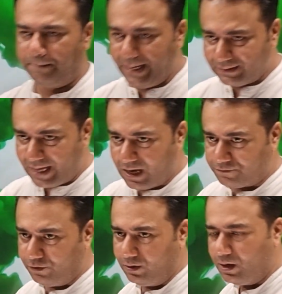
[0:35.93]
Be
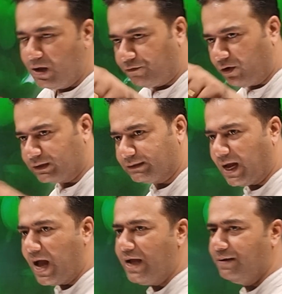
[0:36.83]
thankful for the
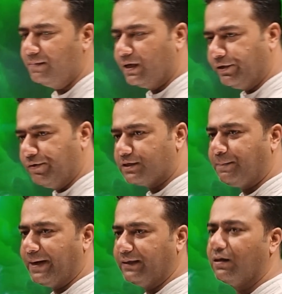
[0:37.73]
time you
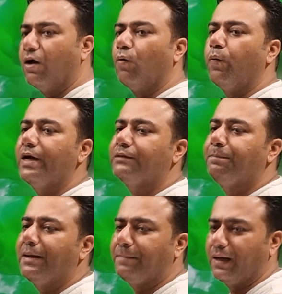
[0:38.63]
spend
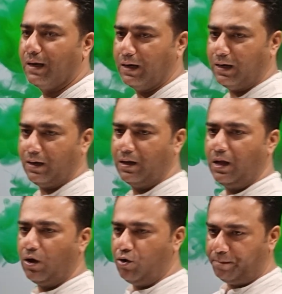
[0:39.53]
with people
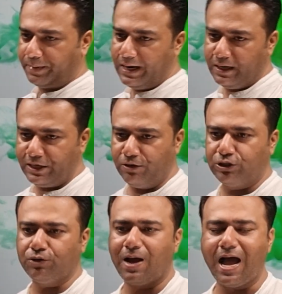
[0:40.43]
who bring you
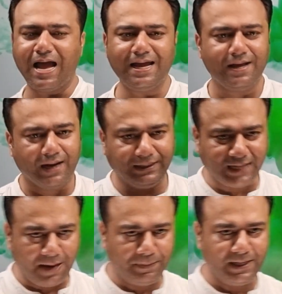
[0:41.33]
joy
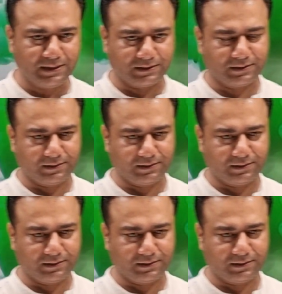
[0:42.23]
and happiness.